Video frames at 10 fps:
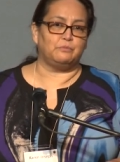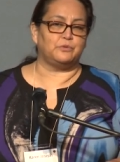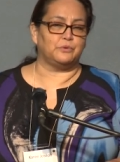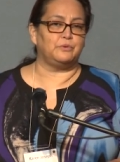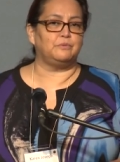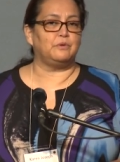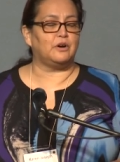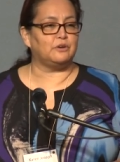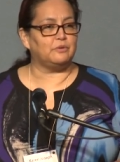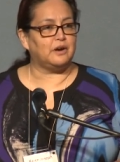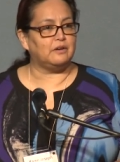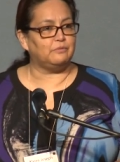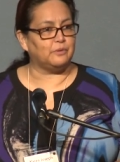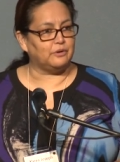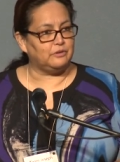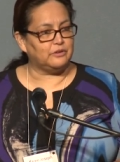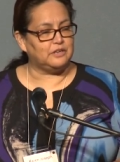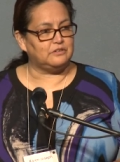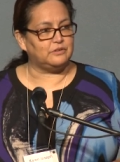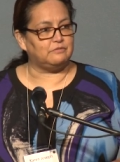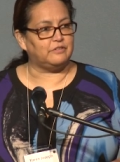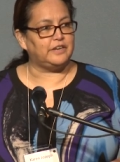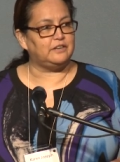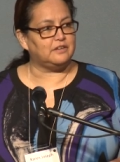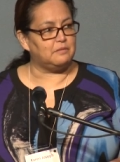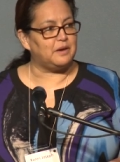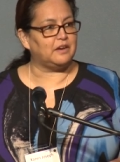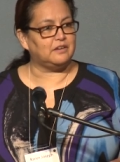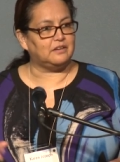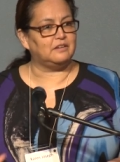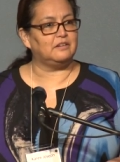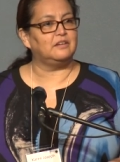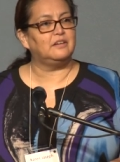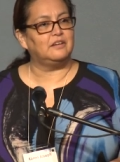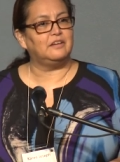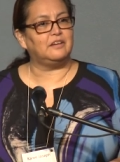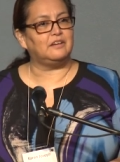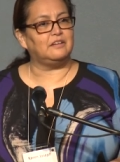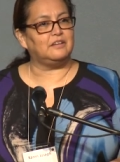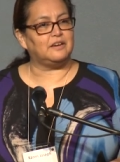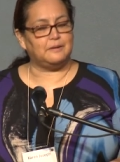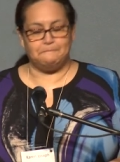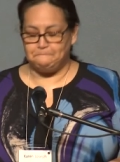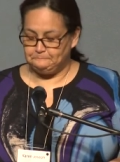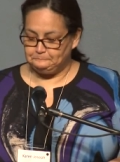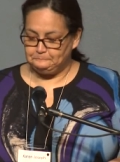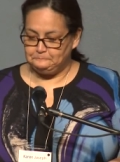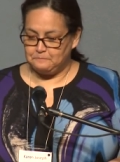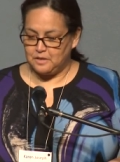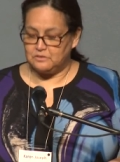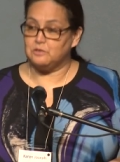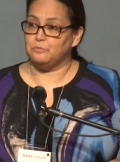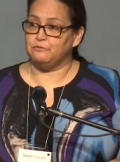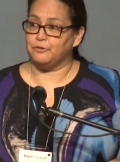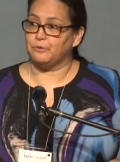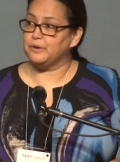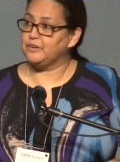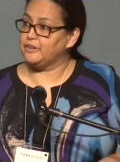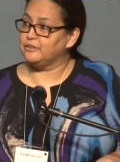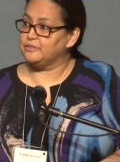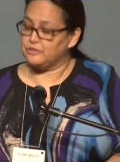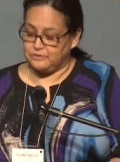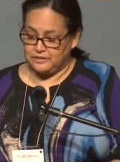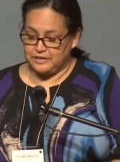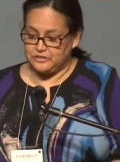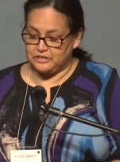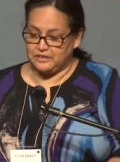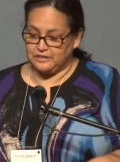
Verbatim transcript: through Ottawa, we're looking to invite Quebec and, and um, to move forward here. So, Aichka,